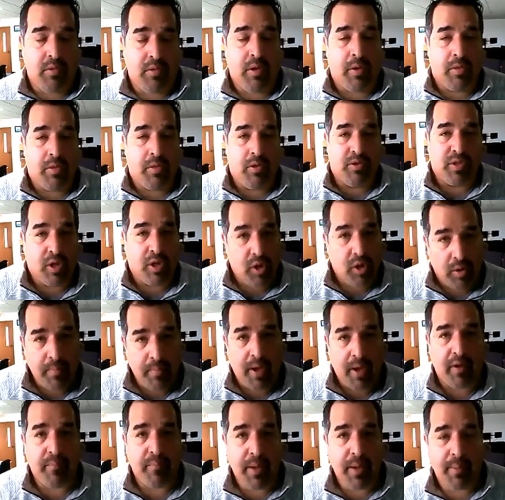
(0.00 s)
there's a good
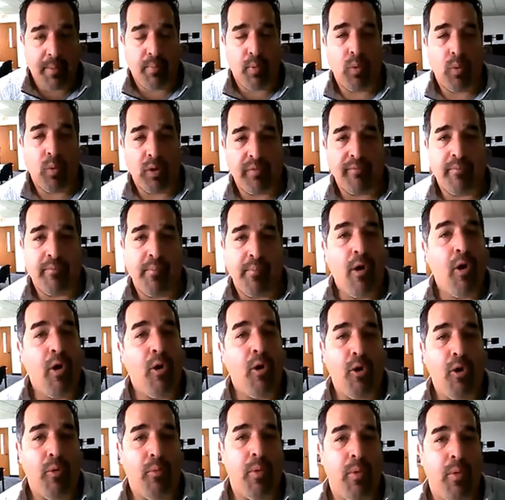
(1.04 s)
amount of people working from
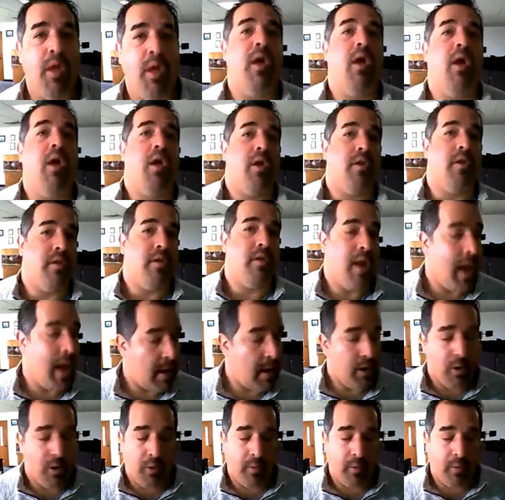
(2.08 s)
home, not
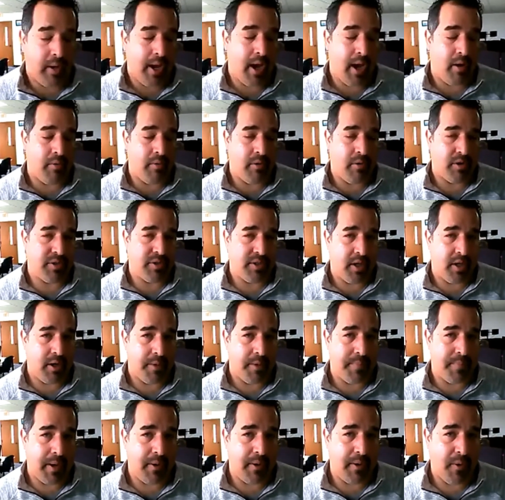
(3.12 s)
knowing how they're set
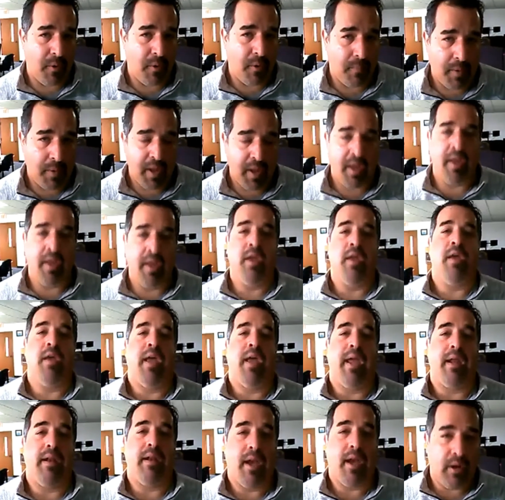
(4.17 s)
up at home
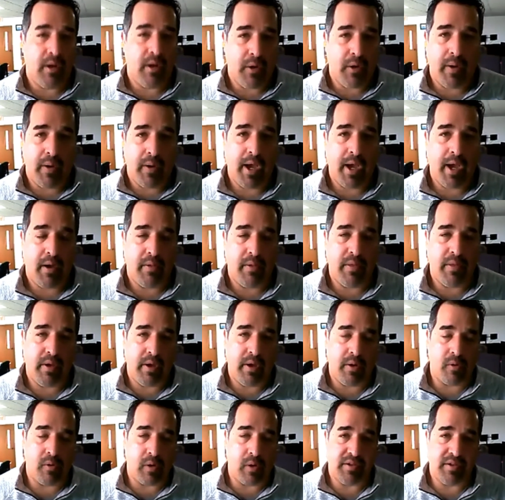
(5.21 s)
and not knowing how
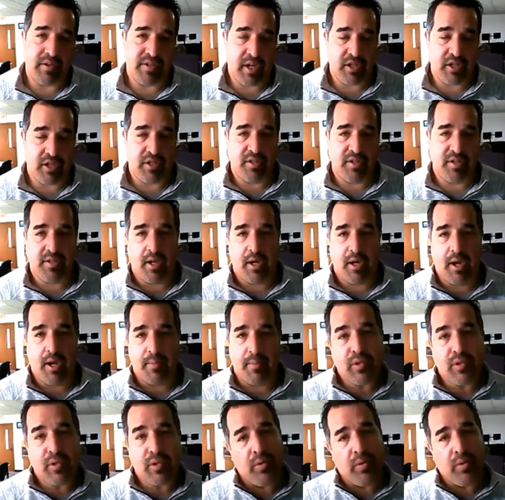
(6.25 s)
the organization's set up.
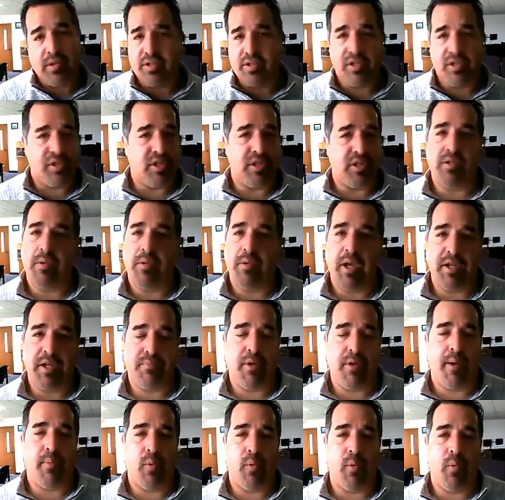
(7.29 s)
So this is just a nice
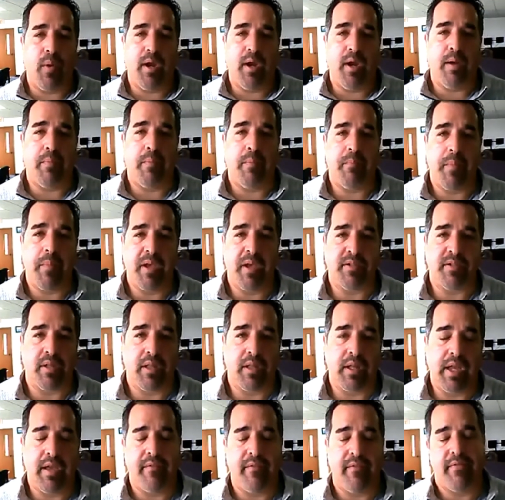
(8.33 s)
proper way to basically
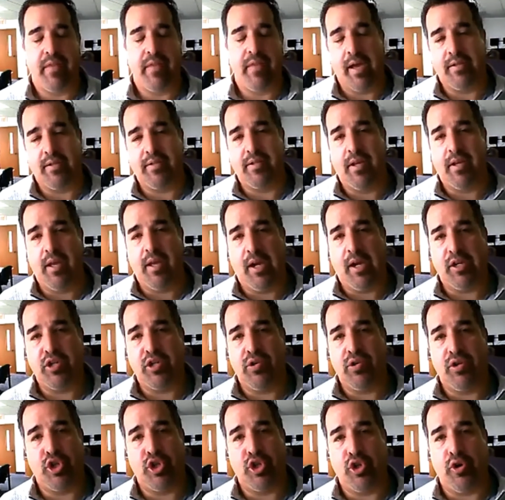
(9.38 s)
give that
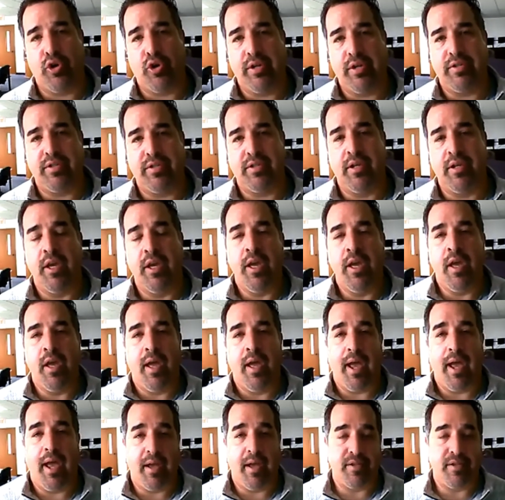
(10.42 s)
extra assurance
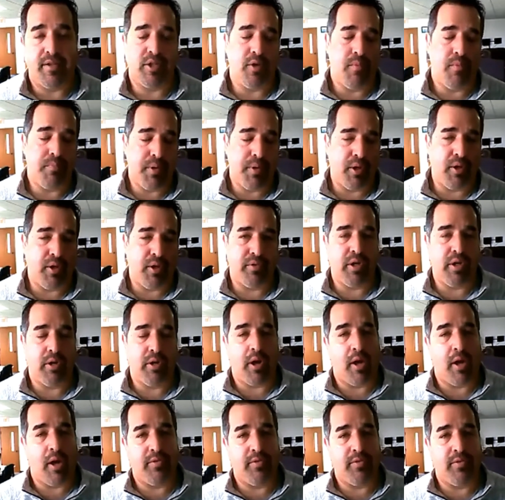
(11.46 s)
as you build your
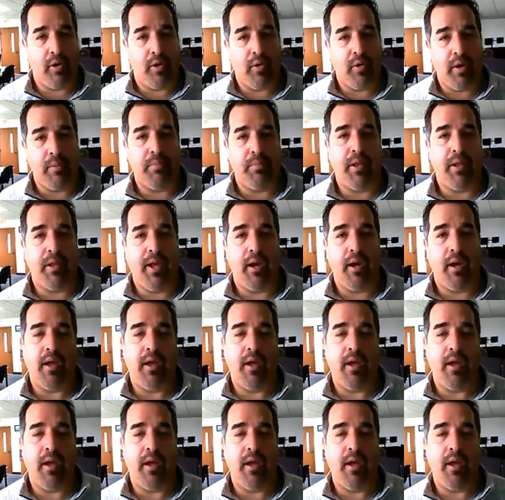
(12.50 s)
continuity plan.